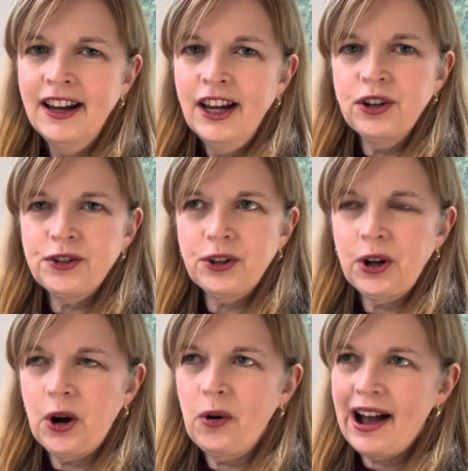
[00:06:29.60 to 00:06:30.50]
Years
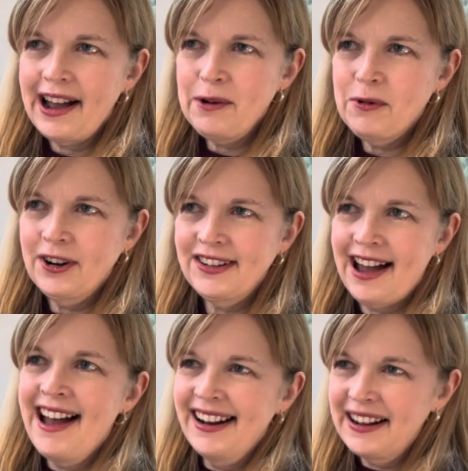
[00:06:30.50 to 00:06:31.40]
ago, I worked
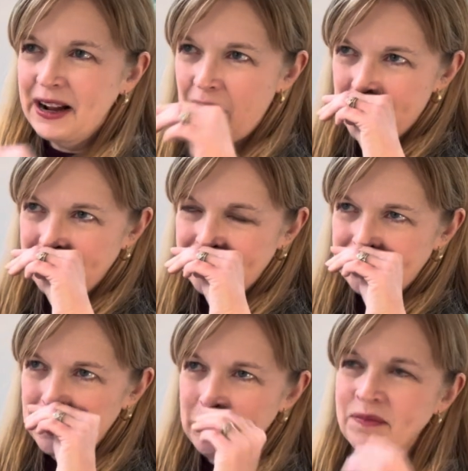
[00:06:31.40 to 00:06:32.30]
on a comic
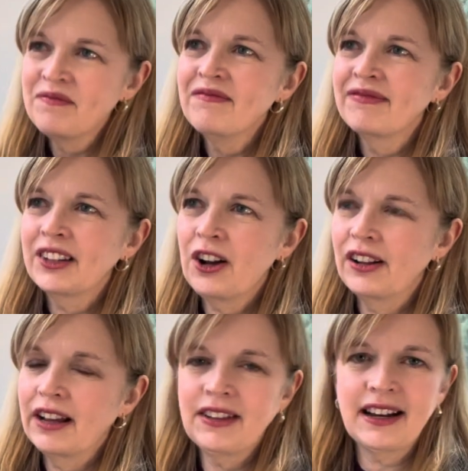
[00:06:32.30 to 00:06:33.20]
strip
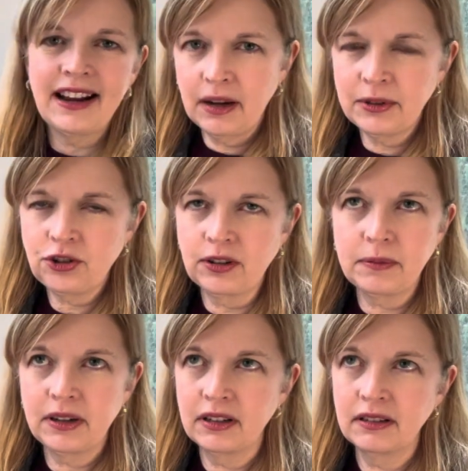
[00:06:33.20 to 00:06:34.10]
I got a comic strip
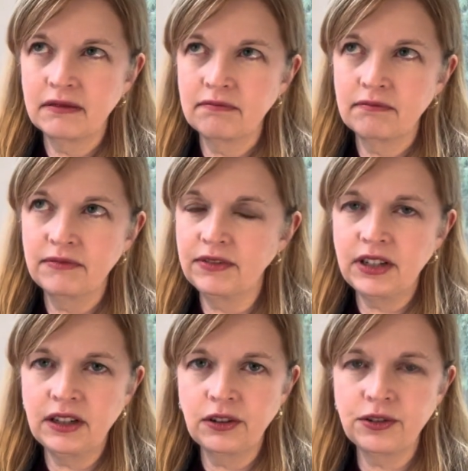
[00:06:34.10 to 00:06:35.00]

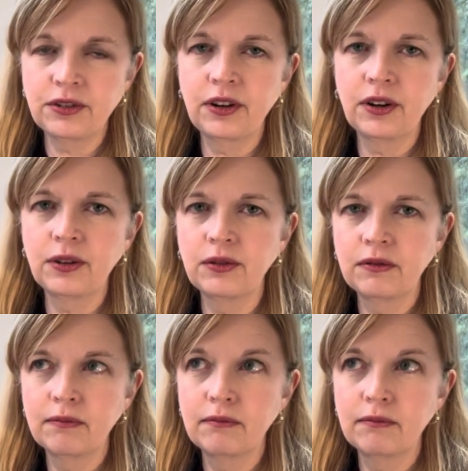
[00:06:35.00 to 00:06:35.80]
15 years ago,